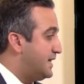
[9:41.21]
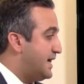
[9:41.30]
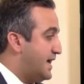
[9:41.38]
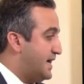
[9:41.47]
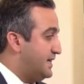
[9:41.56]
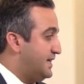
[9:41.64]

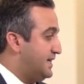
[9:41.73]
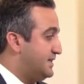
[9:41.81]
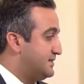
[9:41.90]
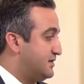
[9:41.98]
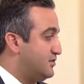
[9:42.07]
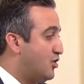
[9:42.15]
And it
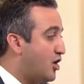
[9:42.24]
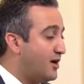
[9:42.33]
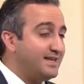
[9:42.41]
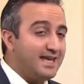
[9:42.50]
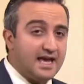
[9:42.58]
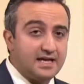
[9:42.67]
is a
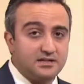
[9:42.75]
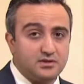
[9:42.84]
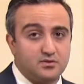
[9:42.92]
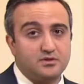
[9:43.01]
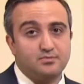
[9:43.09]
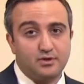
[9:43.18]

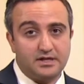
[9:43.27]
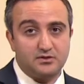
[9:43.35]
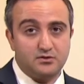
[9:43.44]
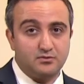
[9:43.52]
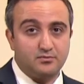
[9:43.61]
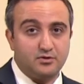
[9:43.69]
non-cancerous brain
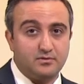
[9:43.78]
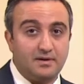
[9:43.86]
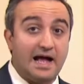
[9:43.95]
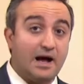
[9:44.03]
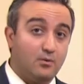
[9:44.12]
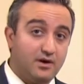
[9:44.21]
tumor.
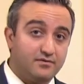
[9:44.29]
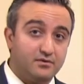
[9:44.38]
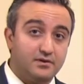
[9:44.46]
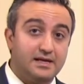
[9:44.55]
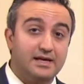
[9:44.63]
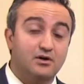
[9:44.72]

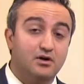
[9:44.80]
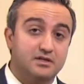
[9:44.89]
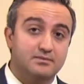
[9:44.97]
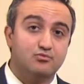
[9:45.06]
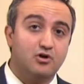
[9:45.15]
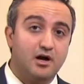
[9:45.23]
However, it can cause
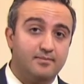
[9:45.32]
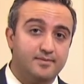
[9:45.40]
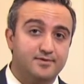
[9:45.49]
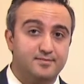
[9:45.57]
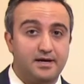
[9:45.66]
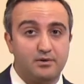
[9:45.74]

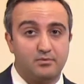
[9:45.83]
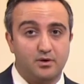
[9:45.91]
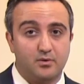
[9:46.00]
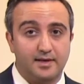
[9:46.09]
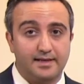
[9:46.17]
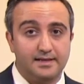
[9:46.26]
problems by
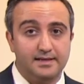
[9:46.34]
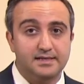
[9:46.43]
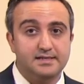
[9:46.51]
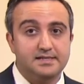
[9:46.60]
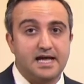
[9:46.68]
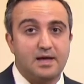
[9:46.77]
growing.
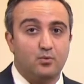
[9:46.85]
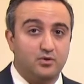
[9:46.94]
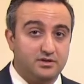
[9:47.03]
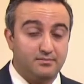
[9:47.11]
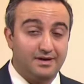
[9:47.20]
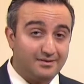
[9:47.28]
And one
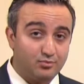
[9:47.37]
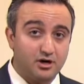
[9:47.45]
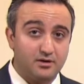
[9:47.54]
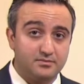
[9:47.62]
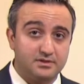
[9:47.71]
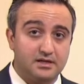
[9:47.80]
of the main
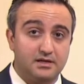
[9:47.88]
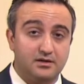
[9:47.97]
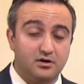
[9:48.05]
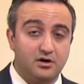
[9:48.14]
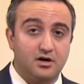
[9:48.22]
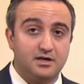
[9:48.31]
problems it can
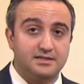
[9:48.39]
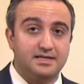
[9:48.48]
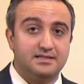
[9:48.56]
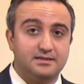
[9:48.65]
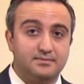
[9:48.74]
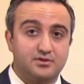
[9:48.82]
cause
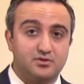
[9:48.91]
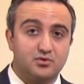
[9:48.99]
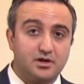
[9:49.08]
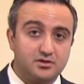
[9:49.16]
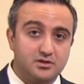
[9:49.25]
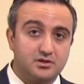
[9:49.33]
is
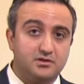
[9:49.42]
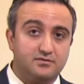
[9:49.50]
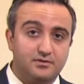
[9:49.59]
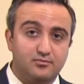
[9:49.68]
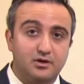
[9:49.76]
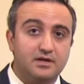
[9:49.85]
obstruction of
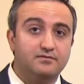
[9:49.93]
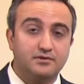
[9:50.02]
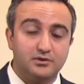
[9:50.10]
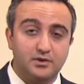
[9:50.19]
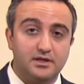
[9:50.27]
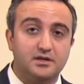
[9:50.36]
the brain
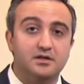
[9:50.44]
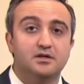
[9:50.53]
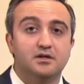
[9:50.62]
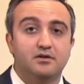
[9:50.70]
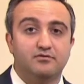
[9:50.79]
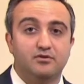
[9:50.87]
fluid
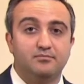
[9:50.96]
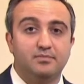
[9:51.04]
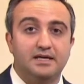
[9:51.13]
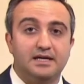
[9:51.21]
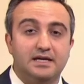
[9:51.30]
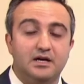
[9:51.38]
from
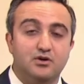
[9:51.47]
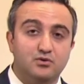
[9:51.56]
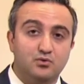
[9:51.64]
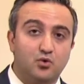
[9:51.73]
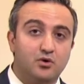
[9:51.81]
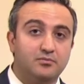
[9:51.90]
being
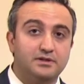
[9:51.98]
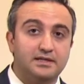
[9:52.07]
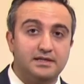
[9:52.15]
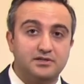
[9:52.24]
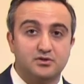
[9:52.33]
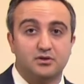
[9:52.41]

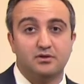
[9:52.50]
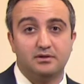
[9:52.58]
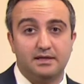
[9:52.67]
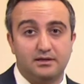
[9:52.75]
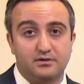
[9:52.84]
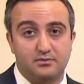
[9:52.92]
normally
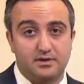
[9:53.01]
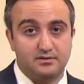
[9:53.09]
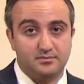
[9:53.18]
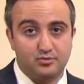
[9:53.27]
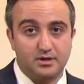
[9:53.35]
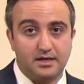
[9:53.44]
circulated throughout
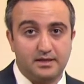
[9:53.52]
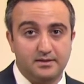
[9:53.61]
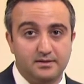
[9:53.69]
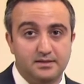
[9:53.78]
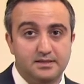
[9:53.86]
the brain.